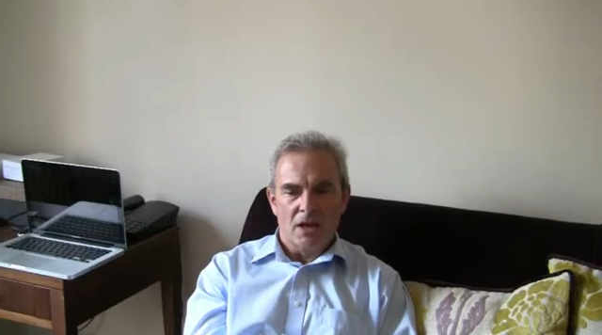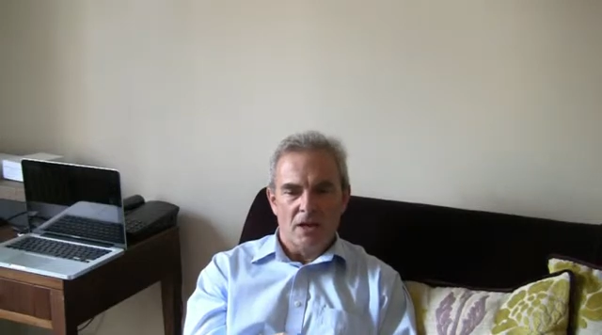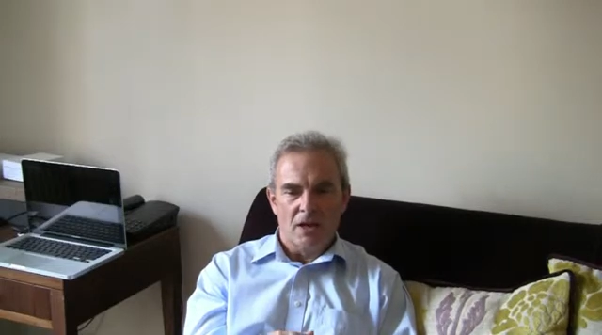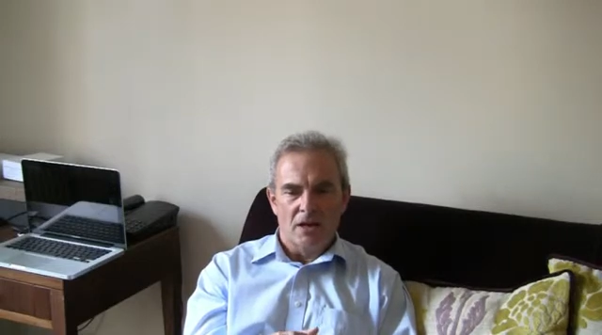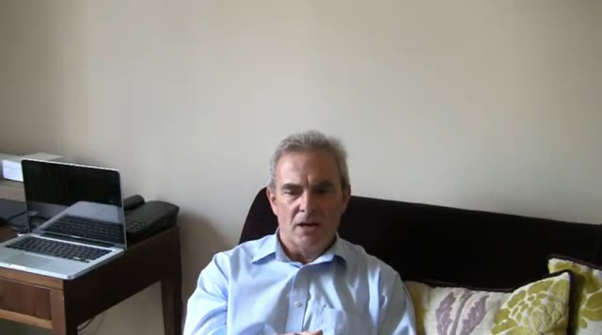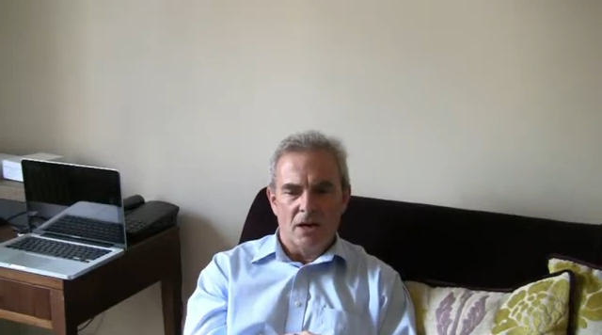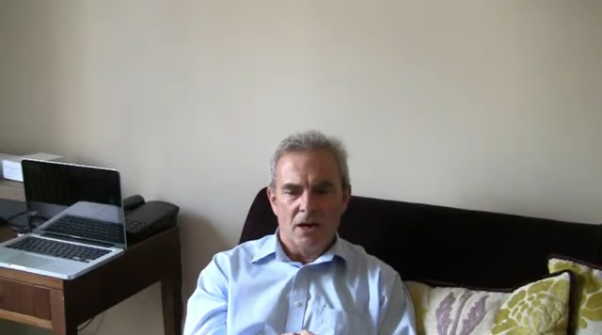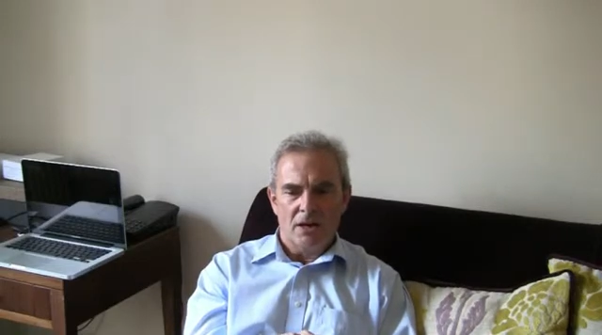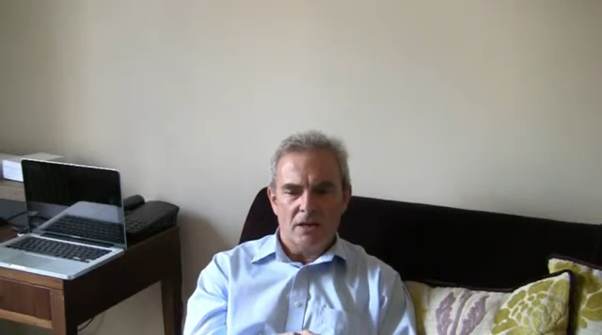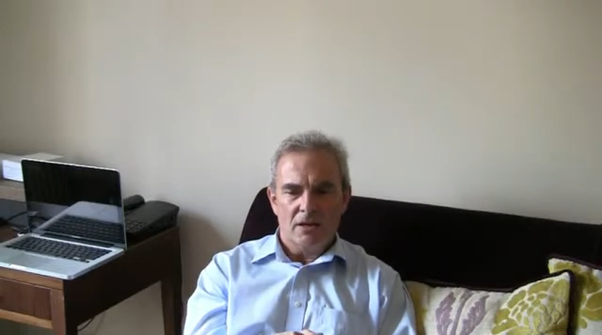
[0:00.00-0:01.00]

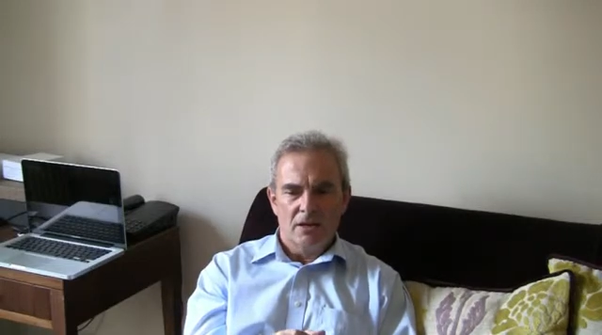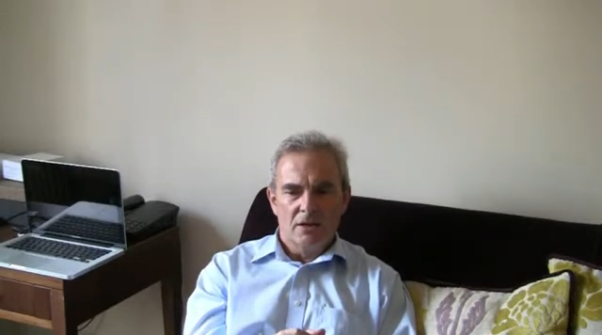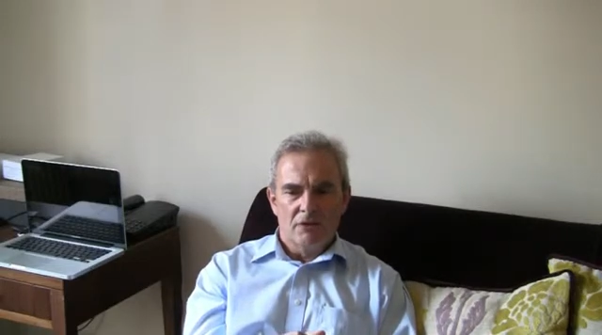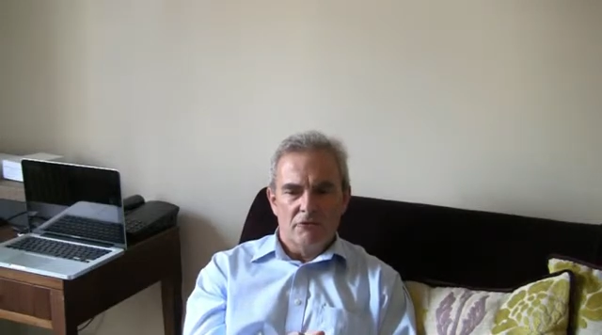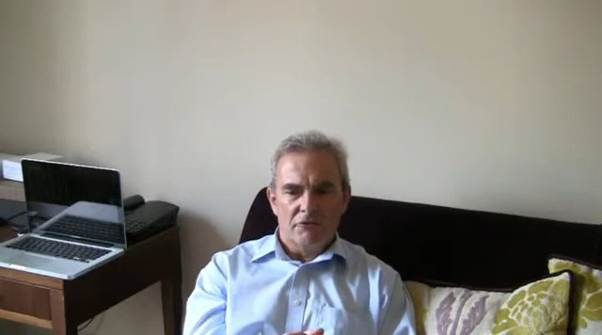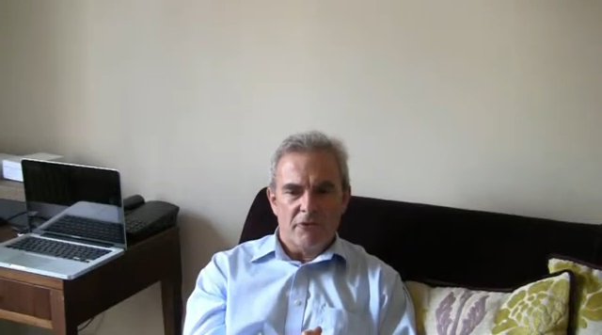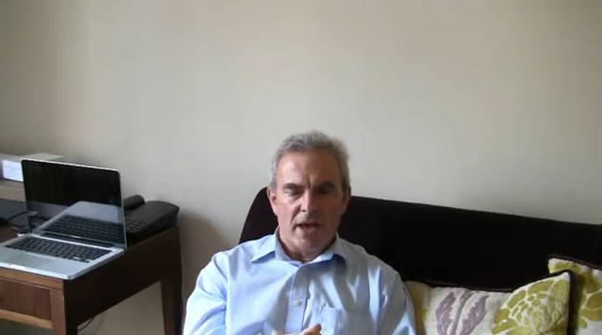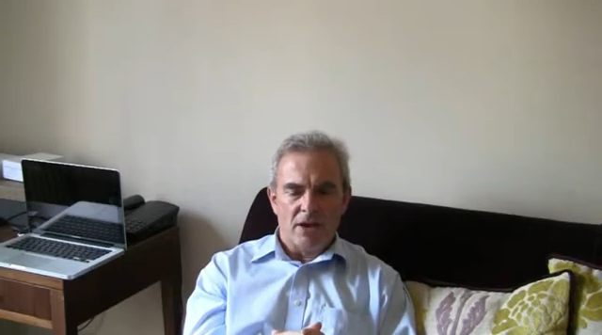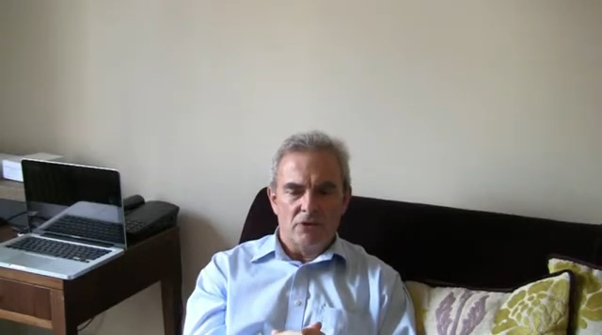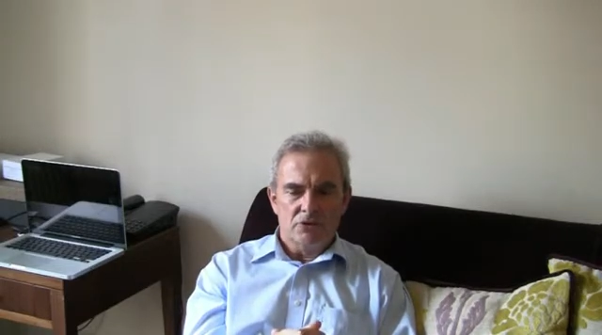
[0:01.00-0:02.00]
I
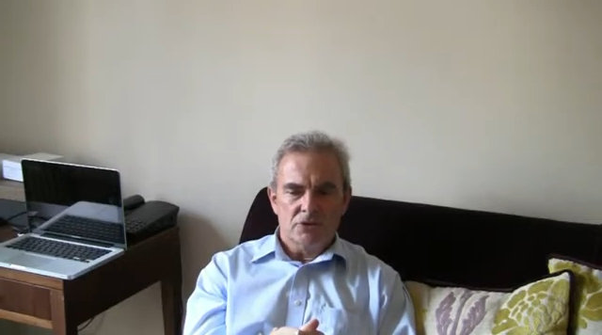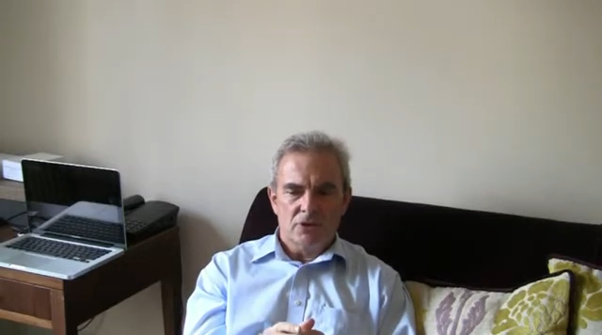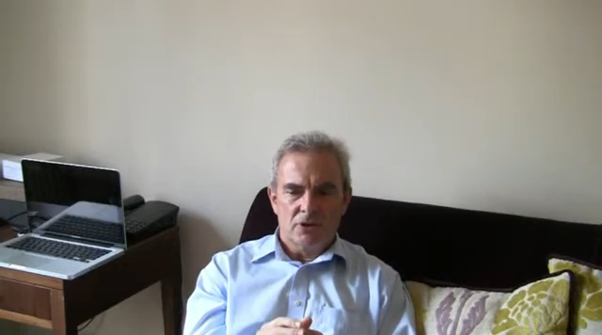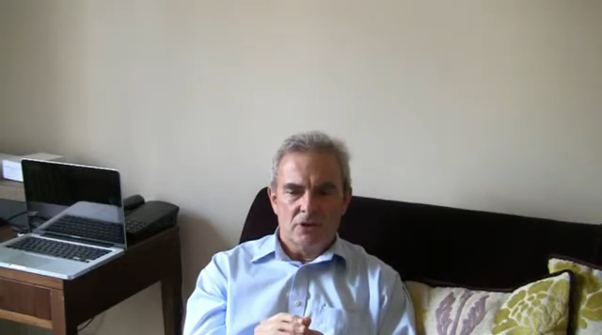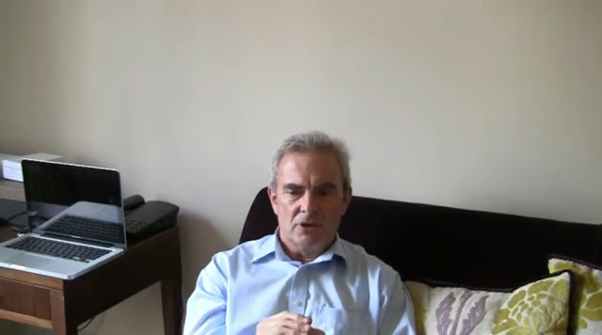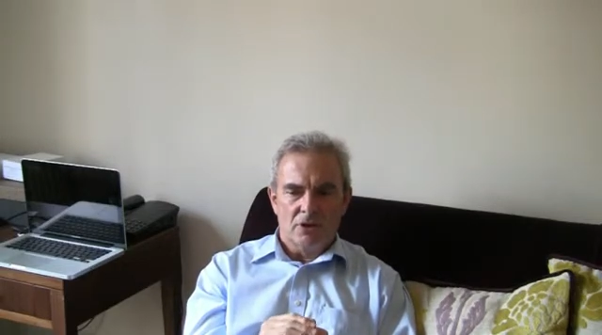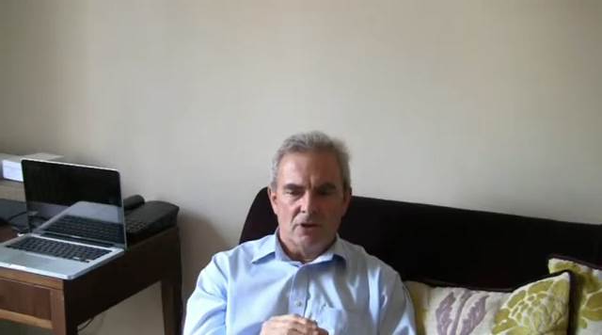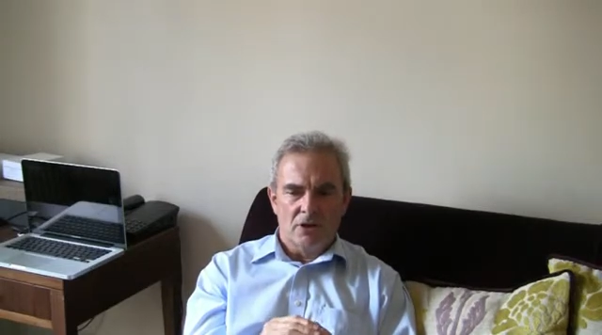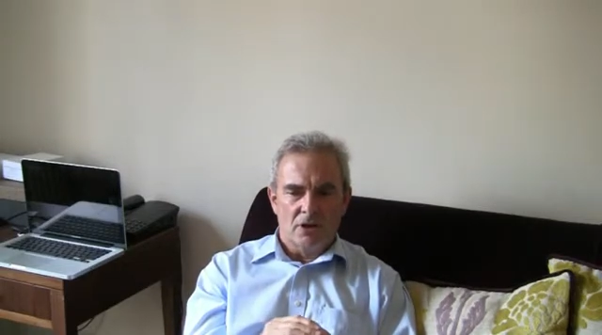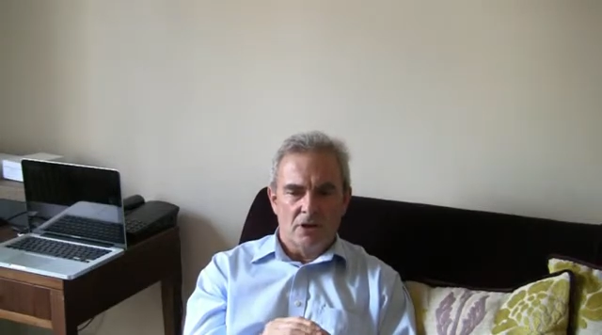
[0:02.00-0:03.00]
found a
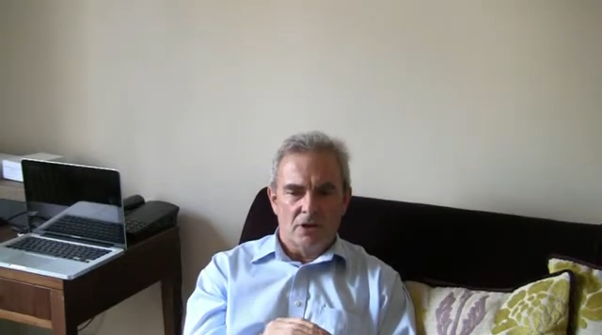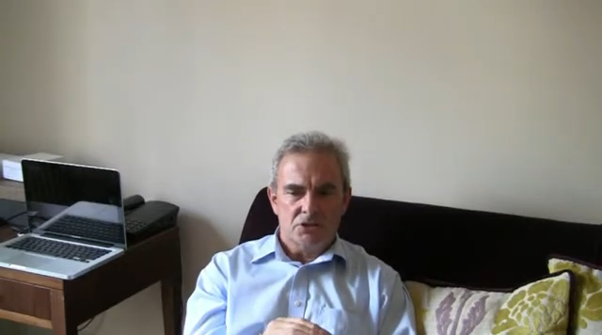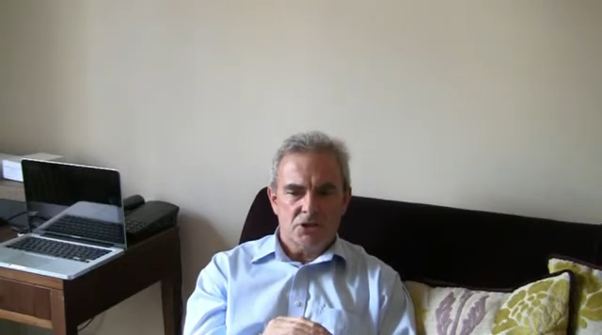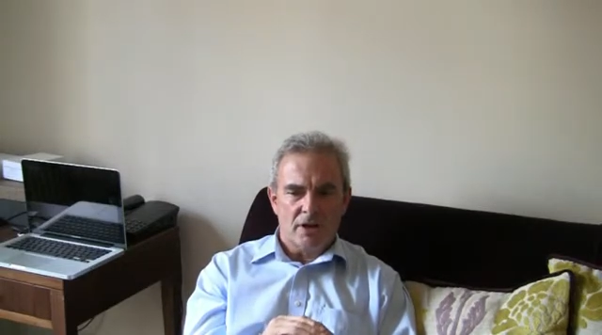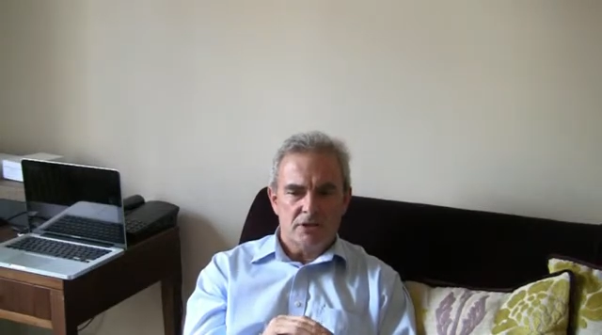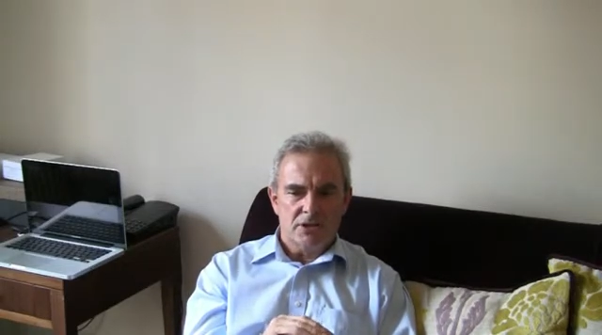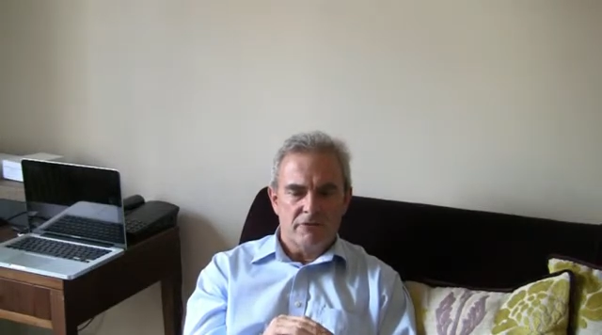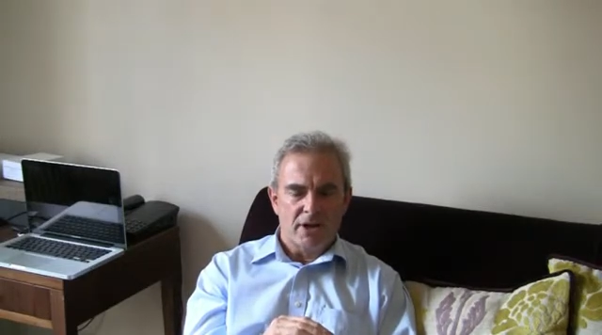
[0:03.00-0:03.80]
charity